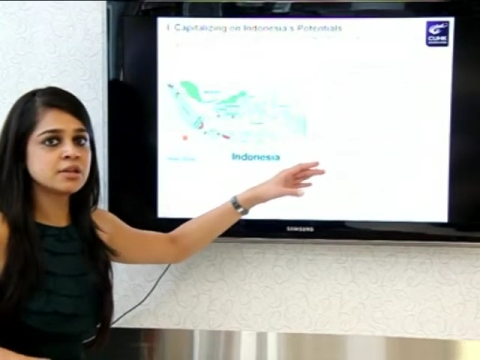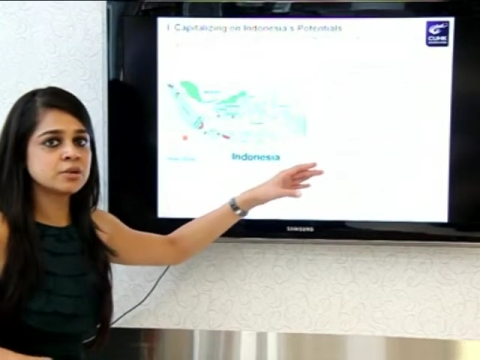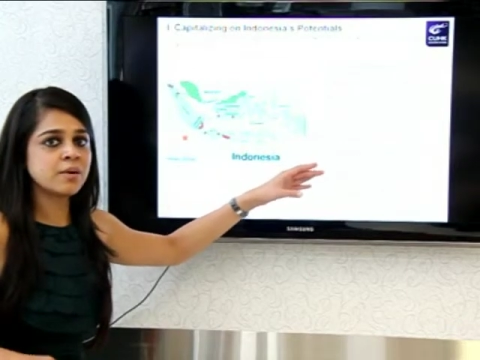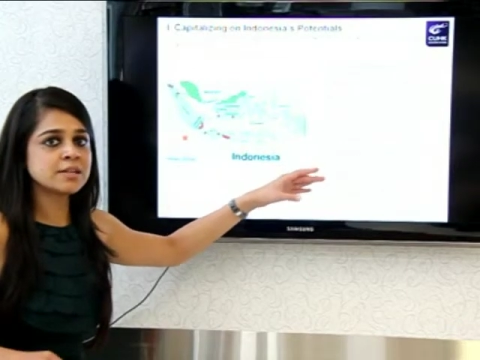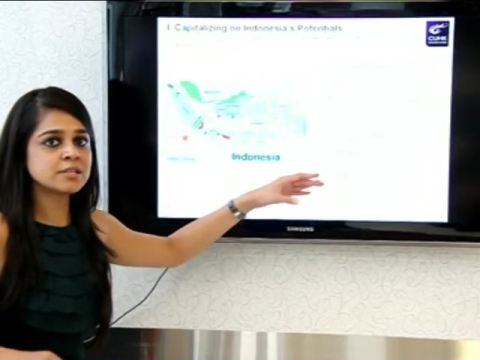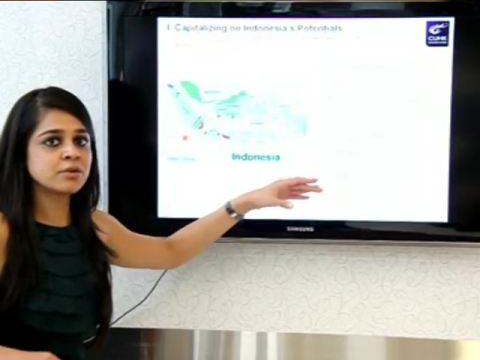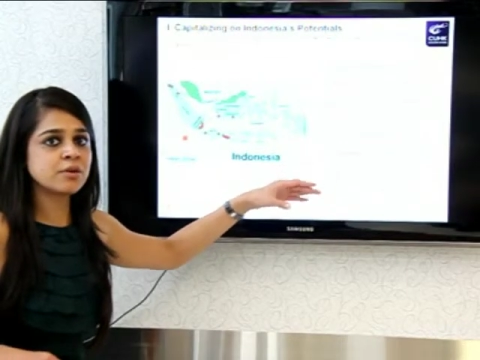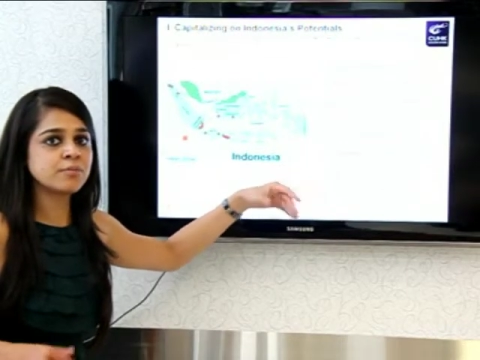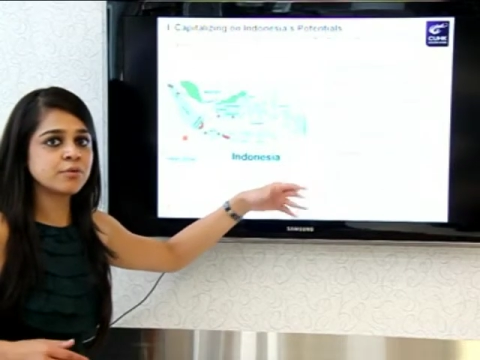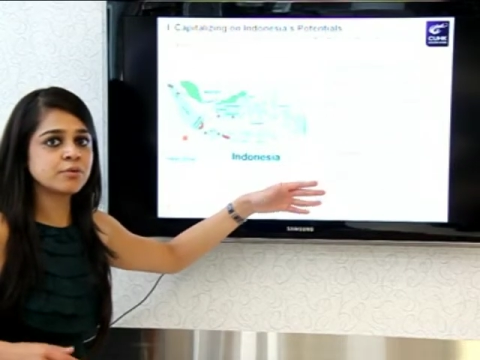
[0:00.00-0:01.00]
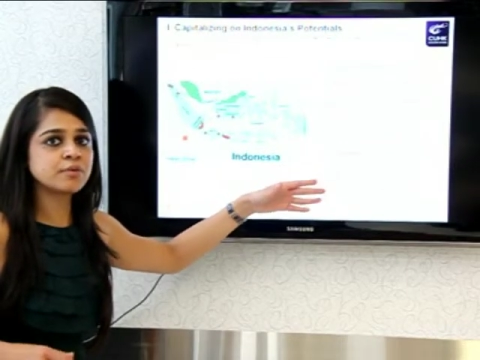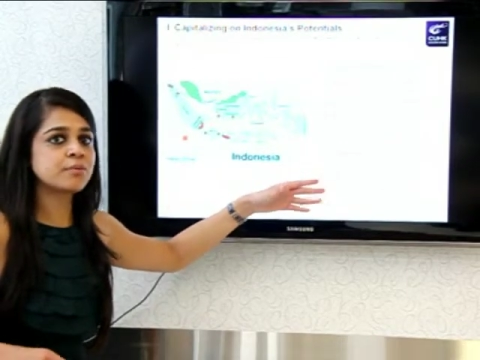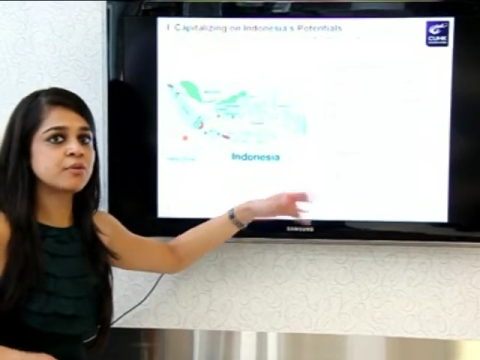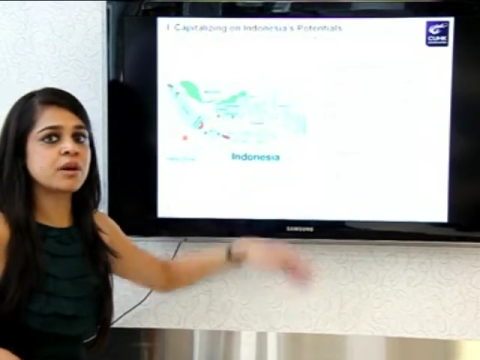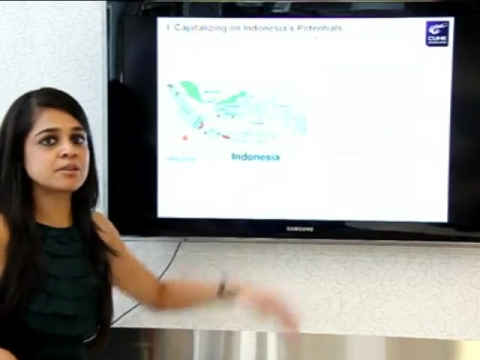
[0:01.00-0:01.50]
so as to improve the
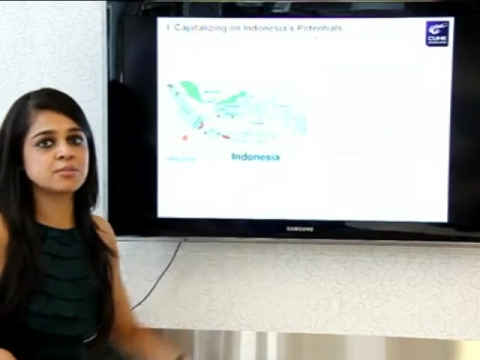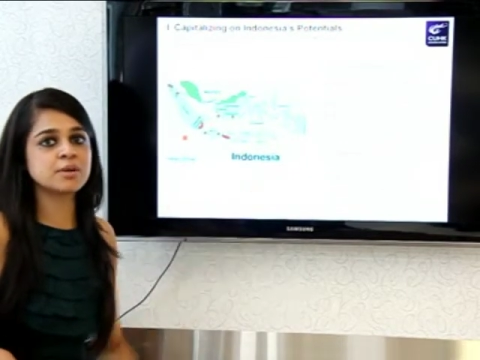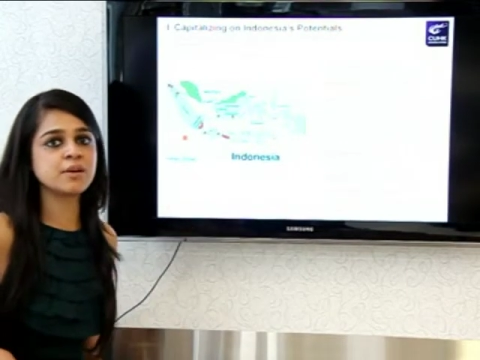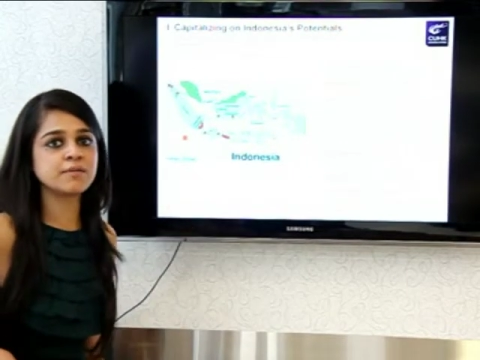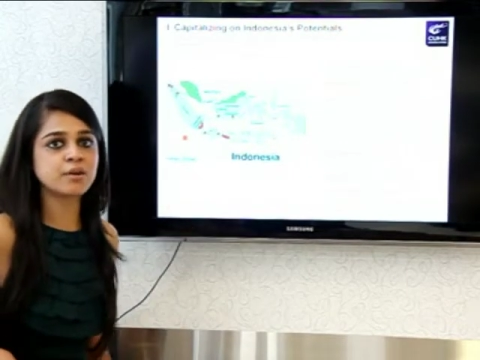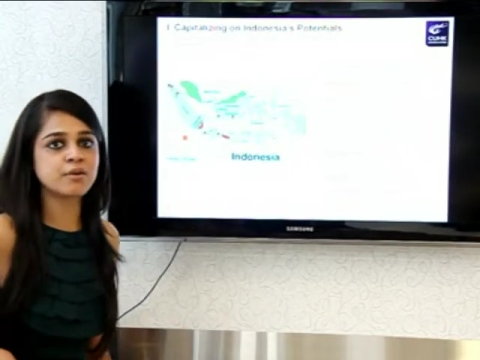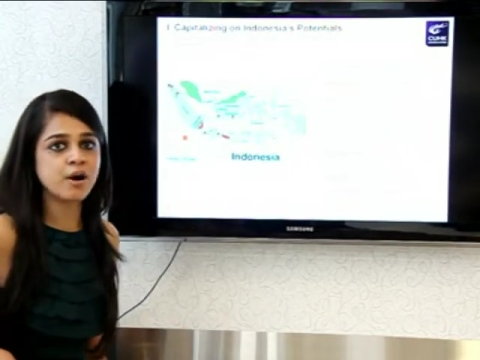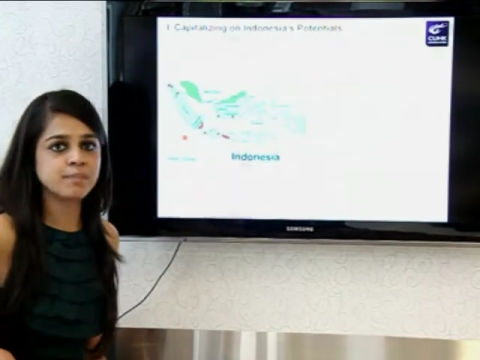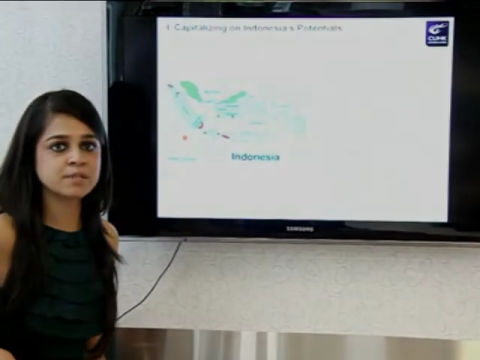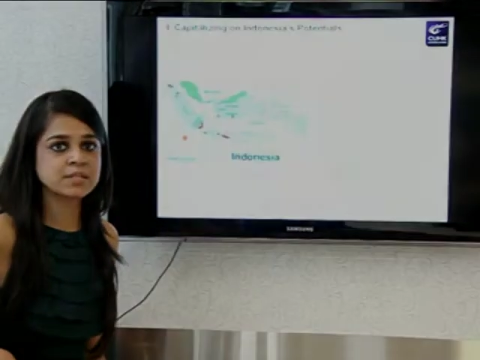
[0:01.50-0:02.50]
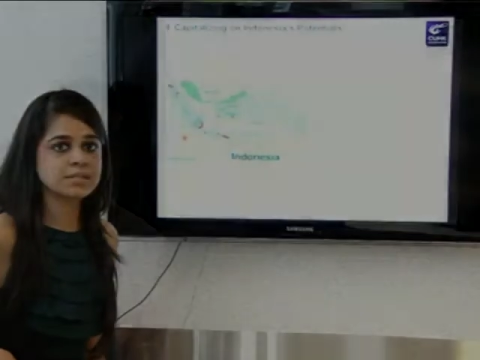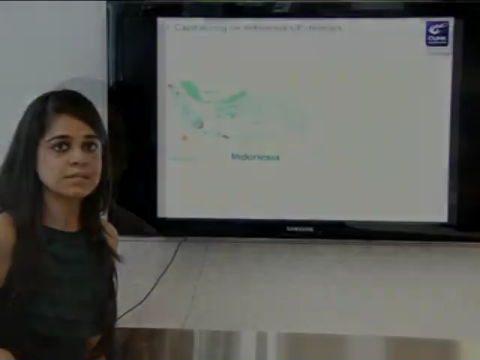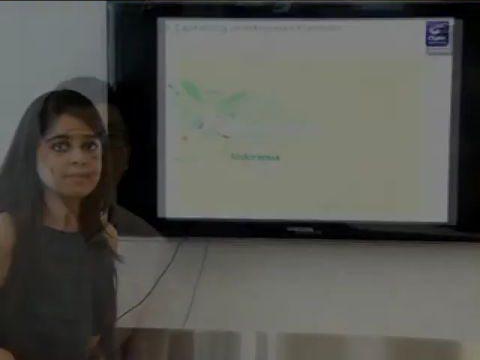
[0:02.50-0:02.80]
productivity of the crops.